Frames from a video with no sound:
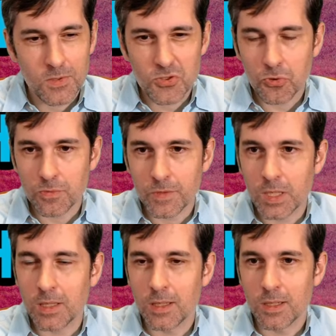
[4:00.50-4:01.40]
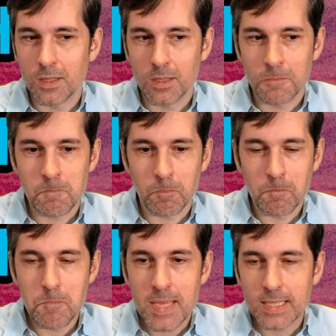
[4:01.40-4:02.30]
So the
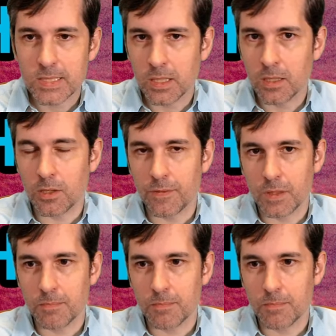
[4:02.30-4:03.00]
mixing of